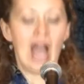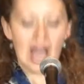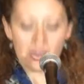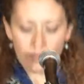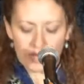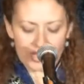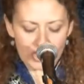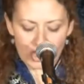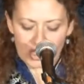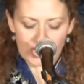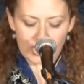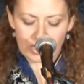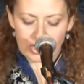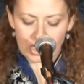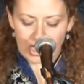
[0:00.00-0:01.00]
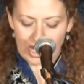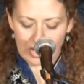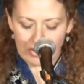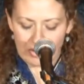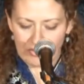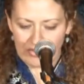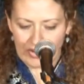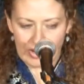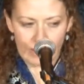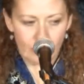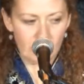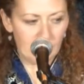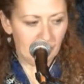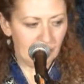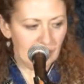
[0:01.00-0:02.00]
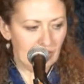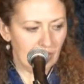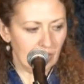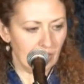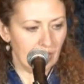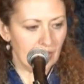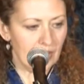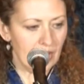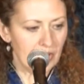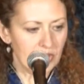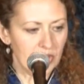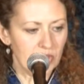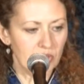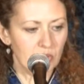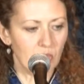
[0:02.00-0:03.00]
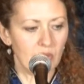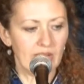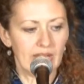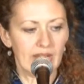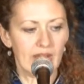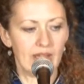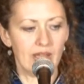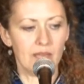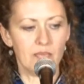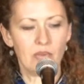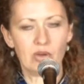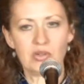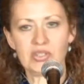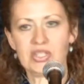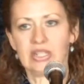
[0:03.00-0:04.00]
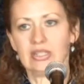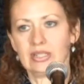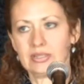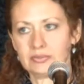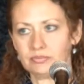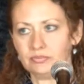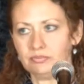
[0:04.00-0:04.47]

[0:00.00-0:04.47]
I want to just share very briefly a story personally.